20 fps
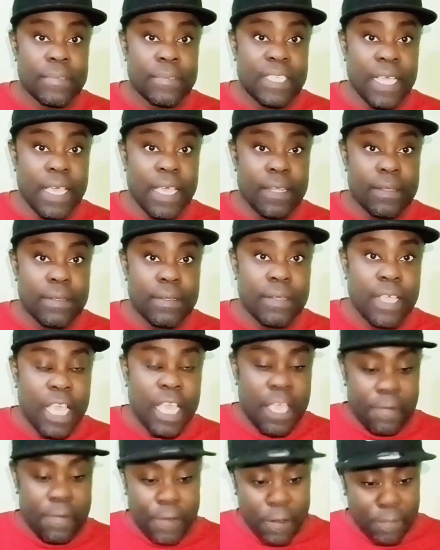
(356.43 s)
See,
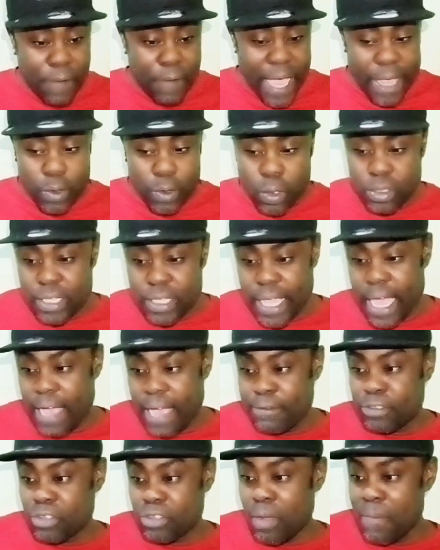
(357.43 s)
if you find out say
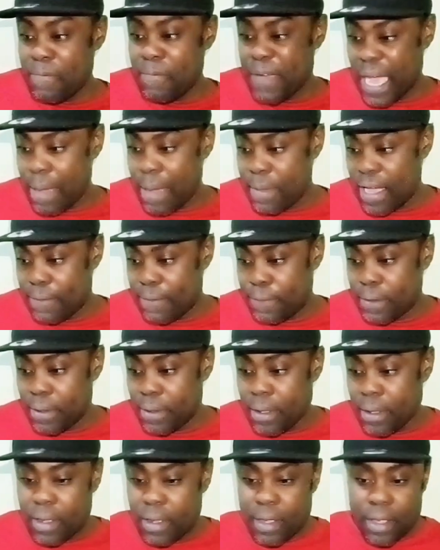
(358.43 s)
you have some form
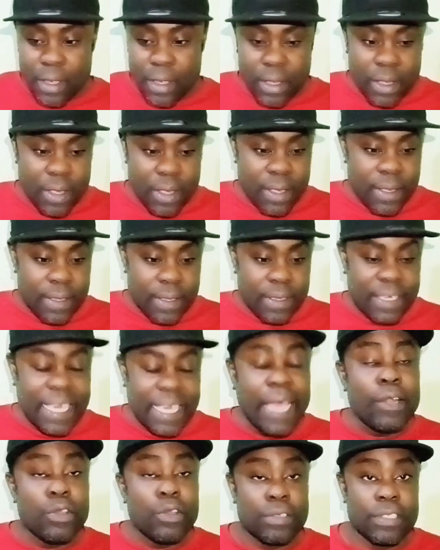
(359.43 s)
of
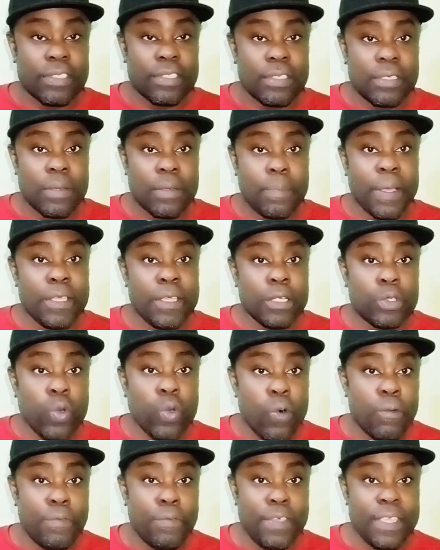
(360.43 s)
callus by your
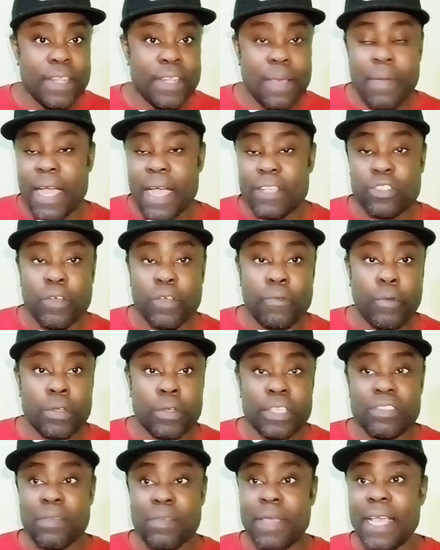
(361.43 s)
2 feet, them and so
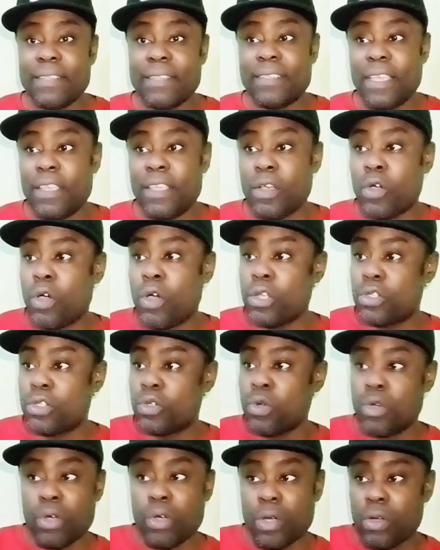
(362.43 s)
forth. So me I say you
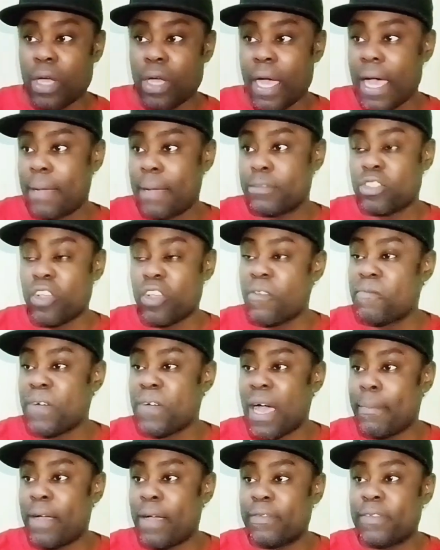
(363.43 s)
go to
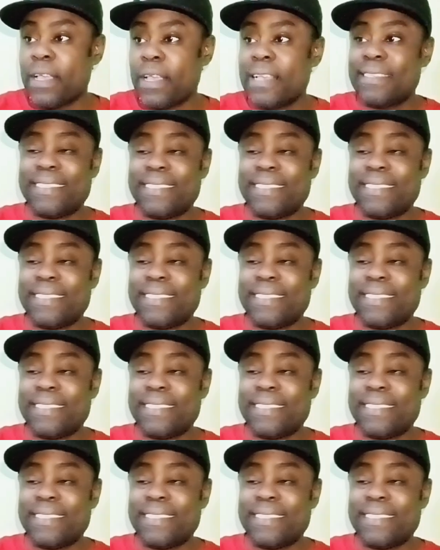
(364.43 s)
some form of